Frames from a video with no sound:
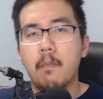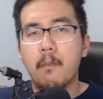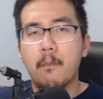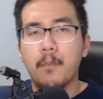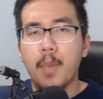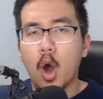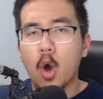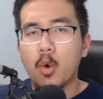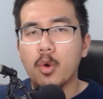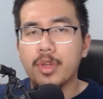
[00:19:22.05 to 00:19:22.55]

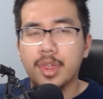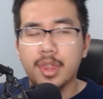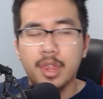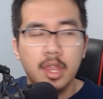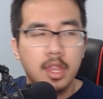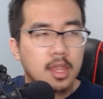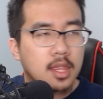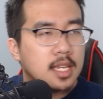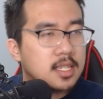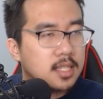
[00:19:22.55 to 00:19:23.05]
both
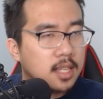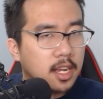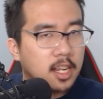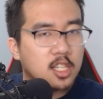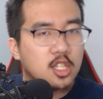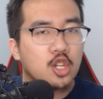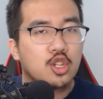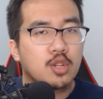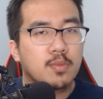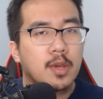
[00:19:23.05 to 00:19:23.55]
these Linux
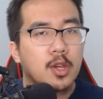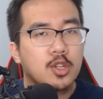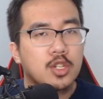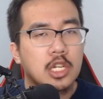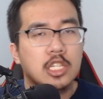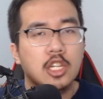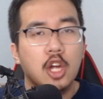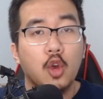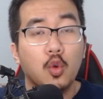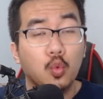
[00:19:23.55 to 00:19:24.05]

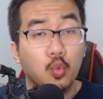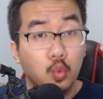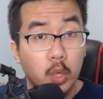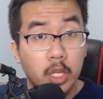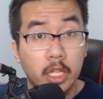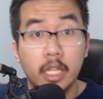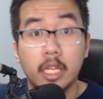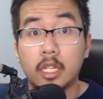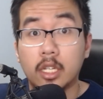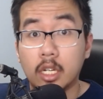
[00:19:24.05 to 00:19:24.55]
distributions are
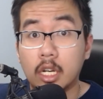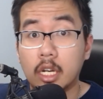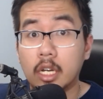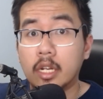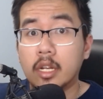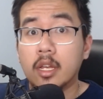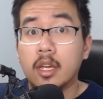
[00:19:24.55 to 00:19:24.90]
really good.